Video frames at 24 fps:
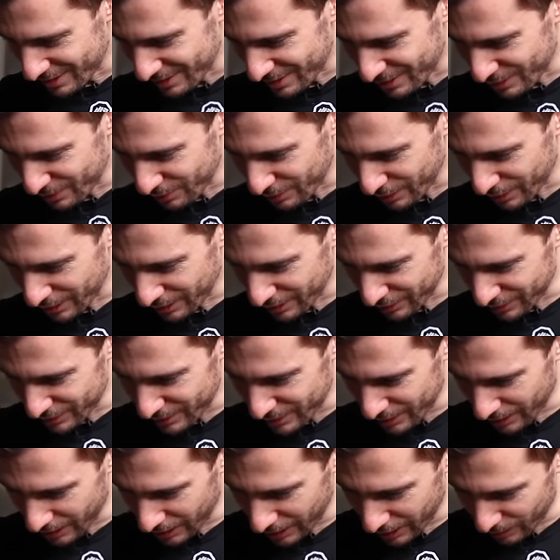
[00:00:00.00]
difficult
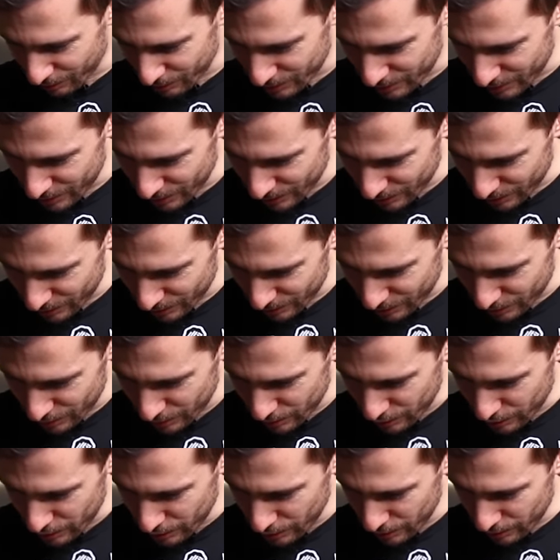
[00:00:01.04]
time to
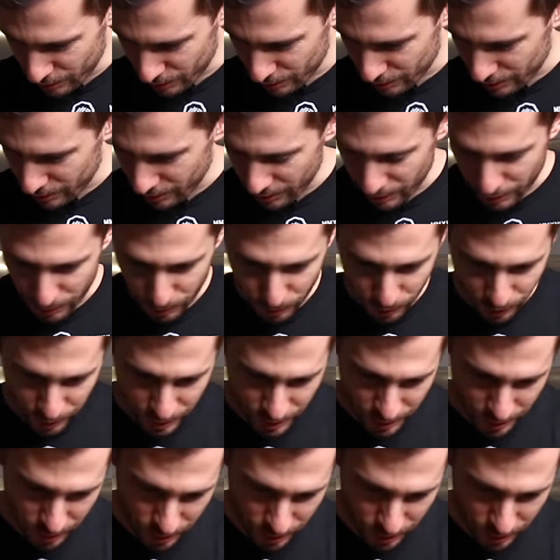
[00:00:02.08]
choose the moss